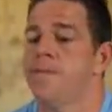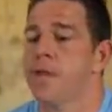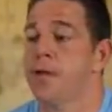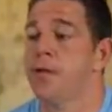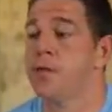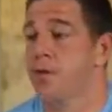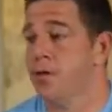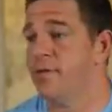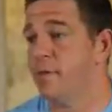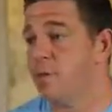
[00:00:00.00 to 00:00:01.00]
And I said, "You
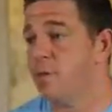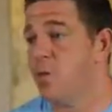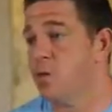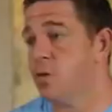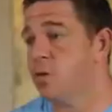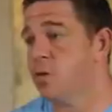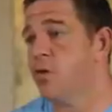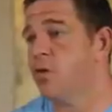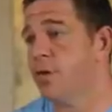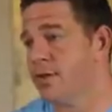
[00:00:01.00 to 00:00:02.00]
need to tell me what's going on." She
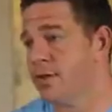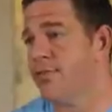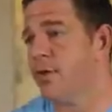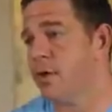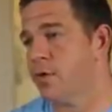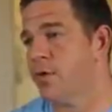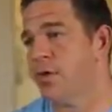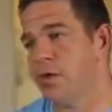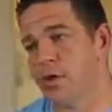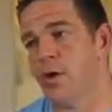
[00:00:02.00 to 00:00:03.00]
goes, "You're having difficulties." I
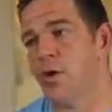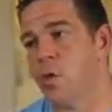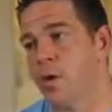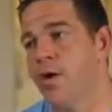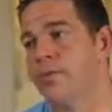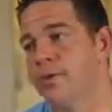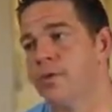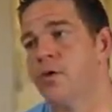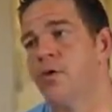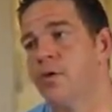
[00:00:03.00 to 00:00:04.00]
said, "You know what? We're having
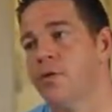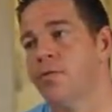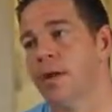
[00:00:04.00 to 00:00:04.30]
difficulties.